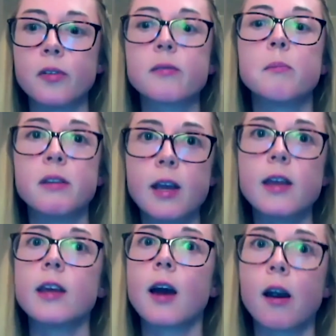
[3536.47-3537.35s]
was
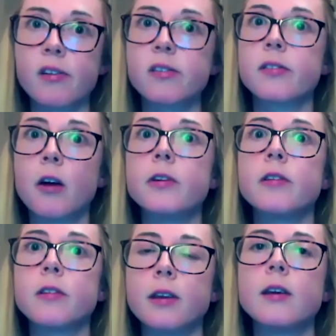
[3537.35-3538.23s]
maintaining Irish
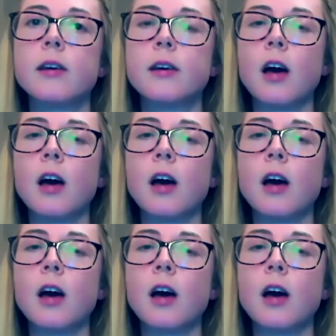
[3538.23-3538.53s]
sovereignty.